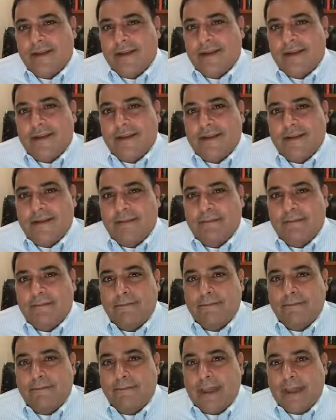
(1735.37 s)
and
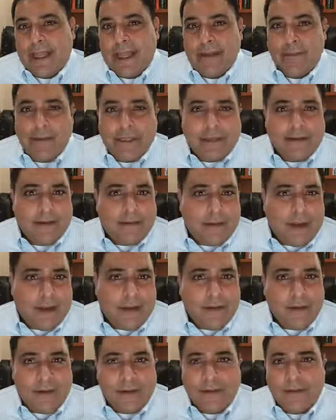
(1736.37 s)
eggplant,
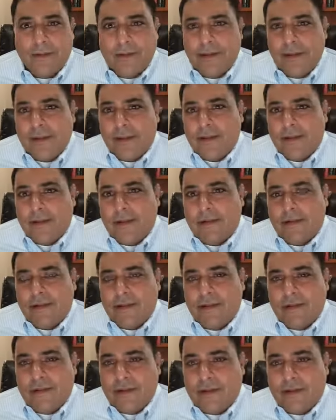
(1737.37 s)
tomato, these
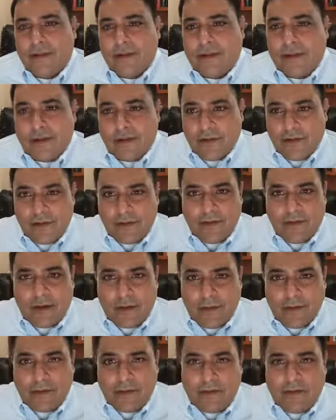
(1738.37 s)
things are considered
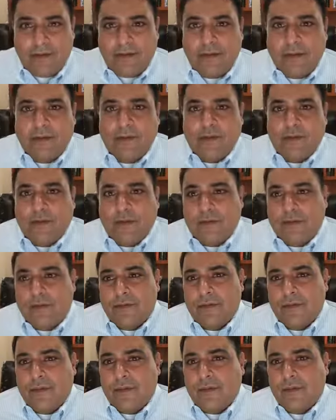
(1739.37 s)
healthy vegetables
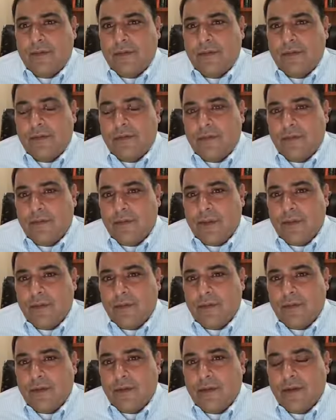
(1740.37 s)
and foods. But for some
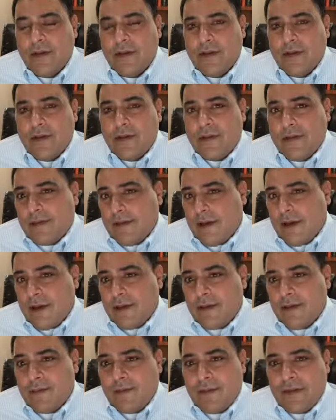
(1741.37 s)
people, they're
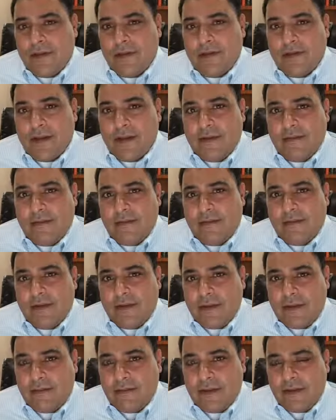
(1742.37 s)
not because they have a
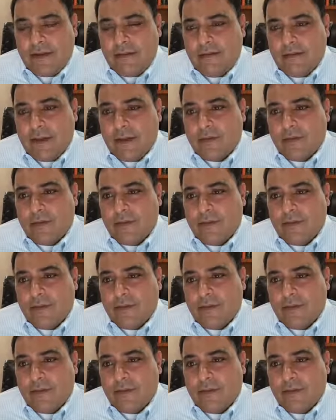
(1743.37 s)
significant inflammatory